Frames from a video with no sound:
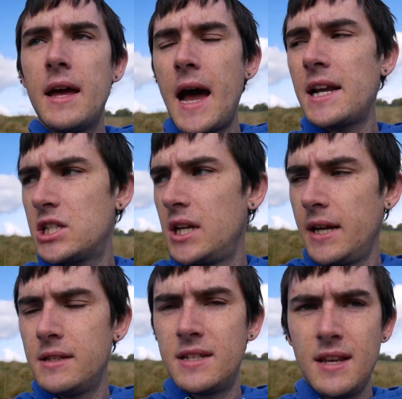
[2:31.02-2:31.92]

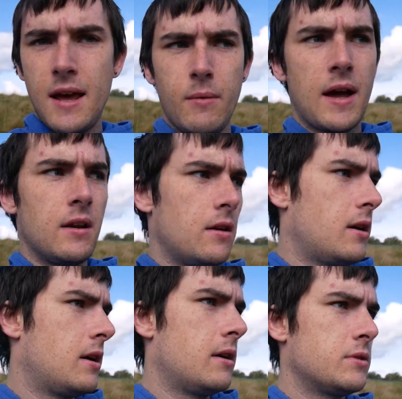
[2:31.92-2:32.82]
Actually, today, we had there
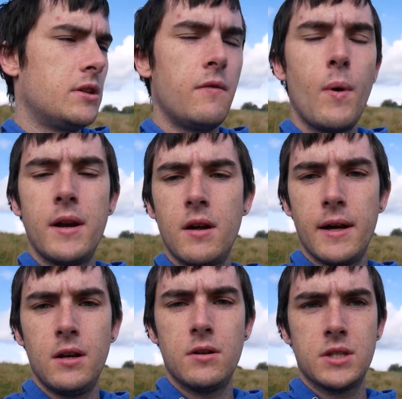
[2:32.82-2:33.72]
was another wet
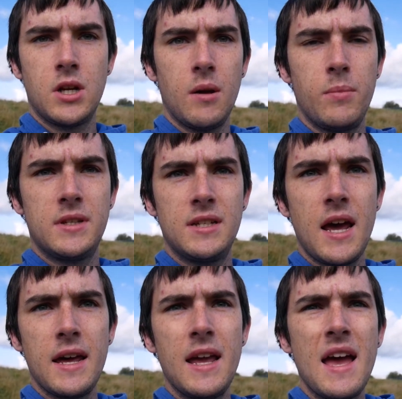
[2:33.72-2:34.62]
night last night, but
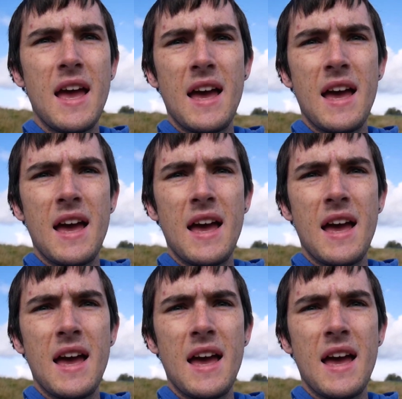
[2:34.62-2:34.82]
today,